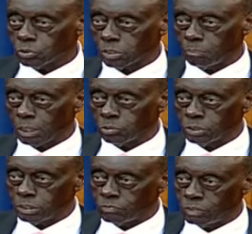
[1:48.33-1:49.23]
talks about
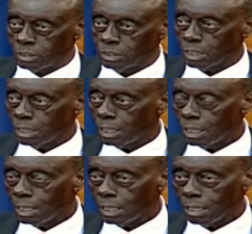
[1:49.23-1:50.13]
giving
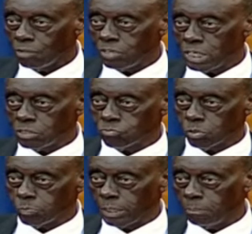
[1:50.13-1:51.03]
evidence
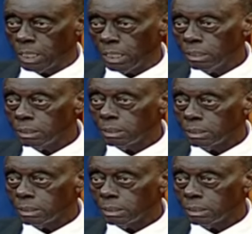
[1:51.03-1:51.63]
from the bar.